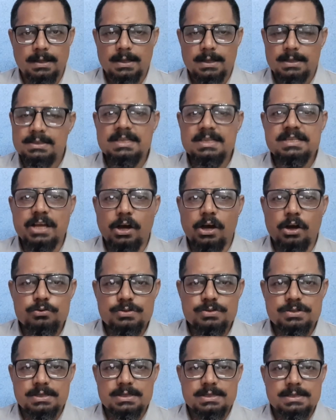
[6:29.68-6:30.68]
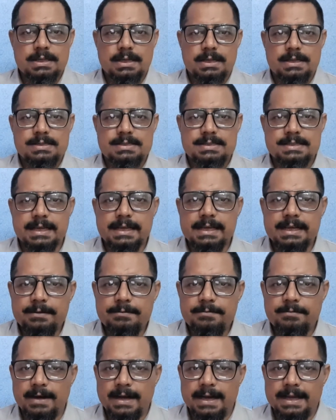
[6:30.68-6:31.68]
This house
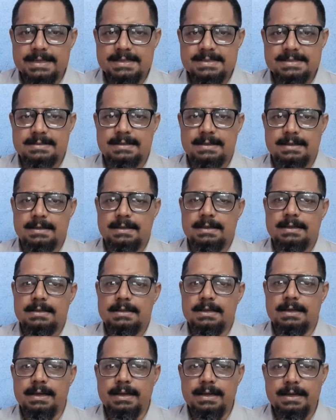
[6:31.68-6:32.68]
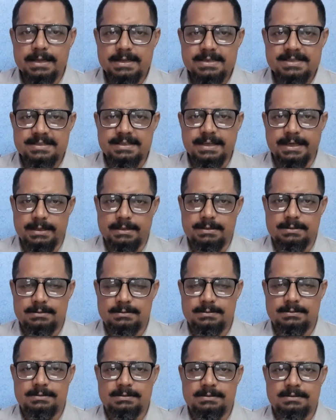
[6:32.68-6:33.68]
signifies nursing
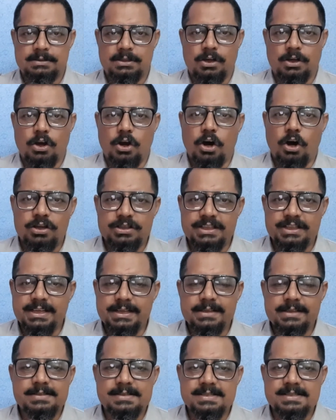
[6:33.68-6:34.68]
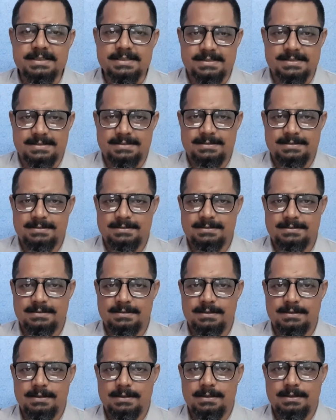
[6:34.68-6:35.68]
or the nurses,
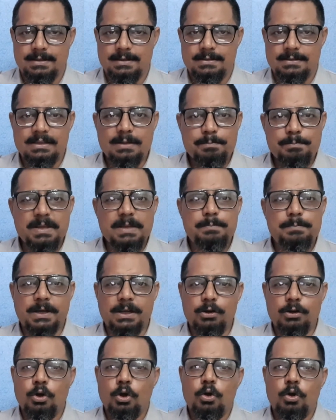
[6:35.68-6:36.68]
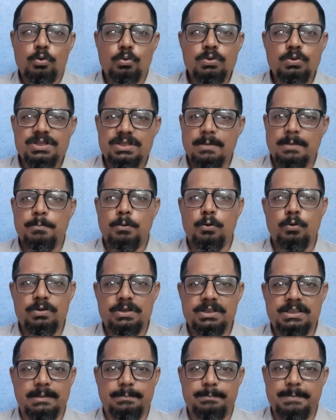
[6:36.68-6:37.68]
the people who
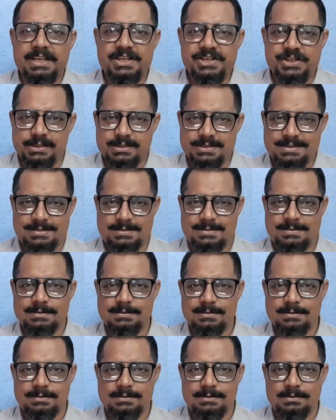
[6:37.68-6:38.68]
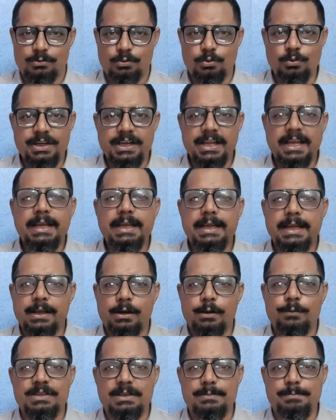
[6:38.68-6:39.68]
support the patients, who take care
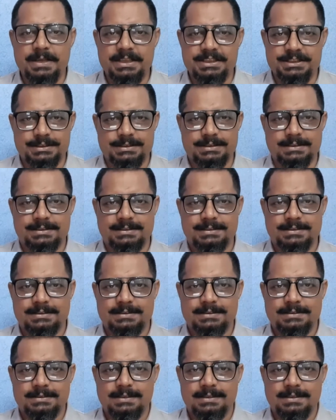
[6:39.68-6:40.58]
of the patients.